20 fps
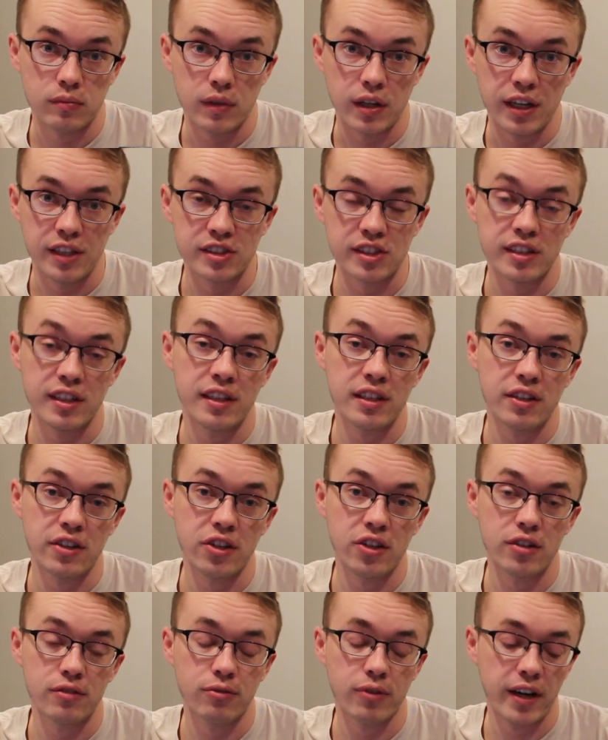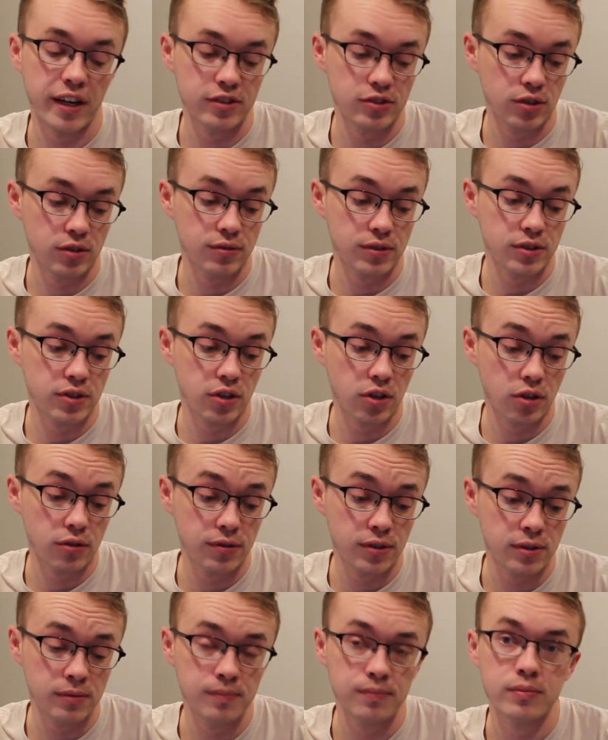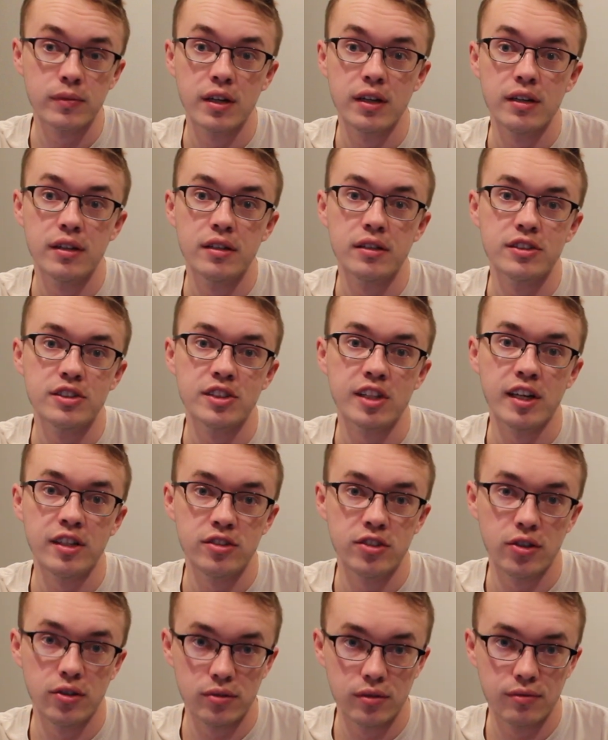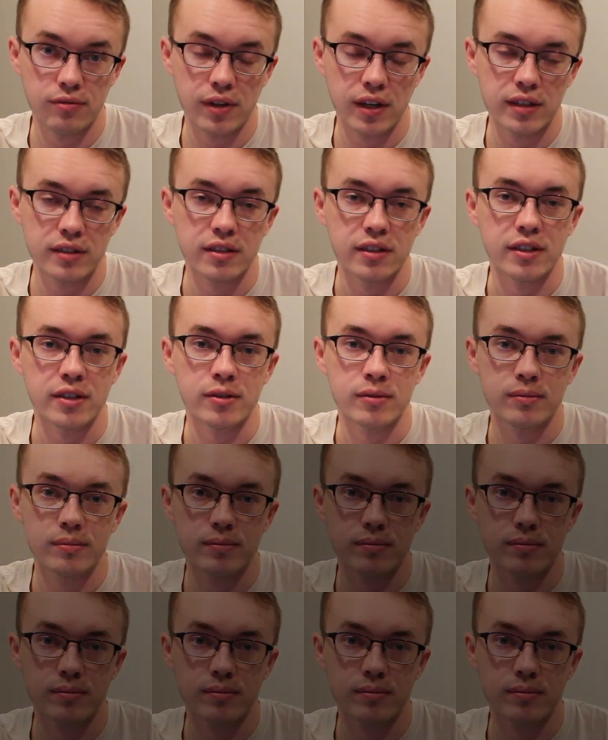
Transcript: Is it any good for astrophotography? Stay tuned to find out.